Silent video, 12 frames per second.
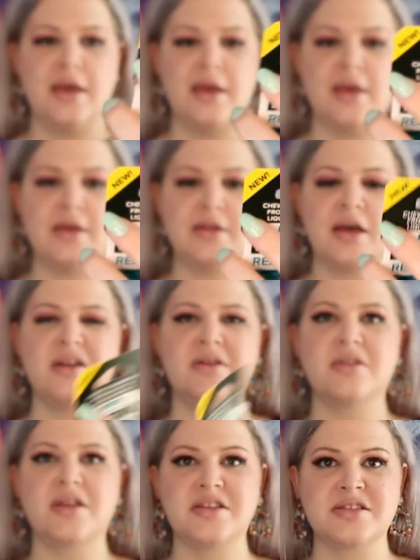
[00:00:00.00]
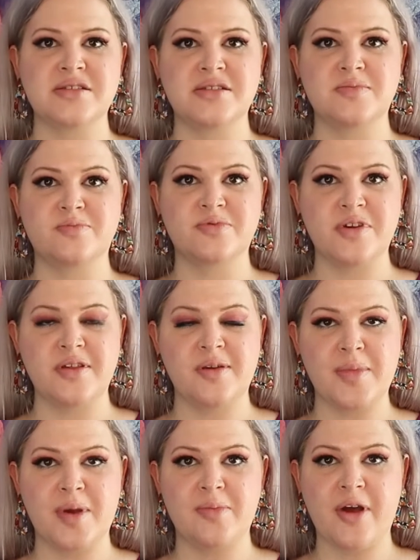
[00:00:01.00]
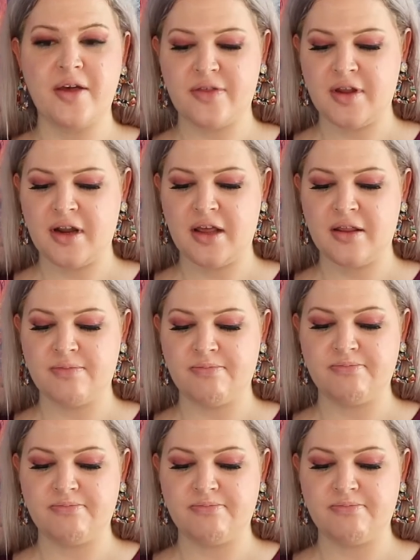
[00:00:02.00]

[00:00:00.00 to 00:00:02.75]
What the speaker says: and I don't like breathing my breath, and I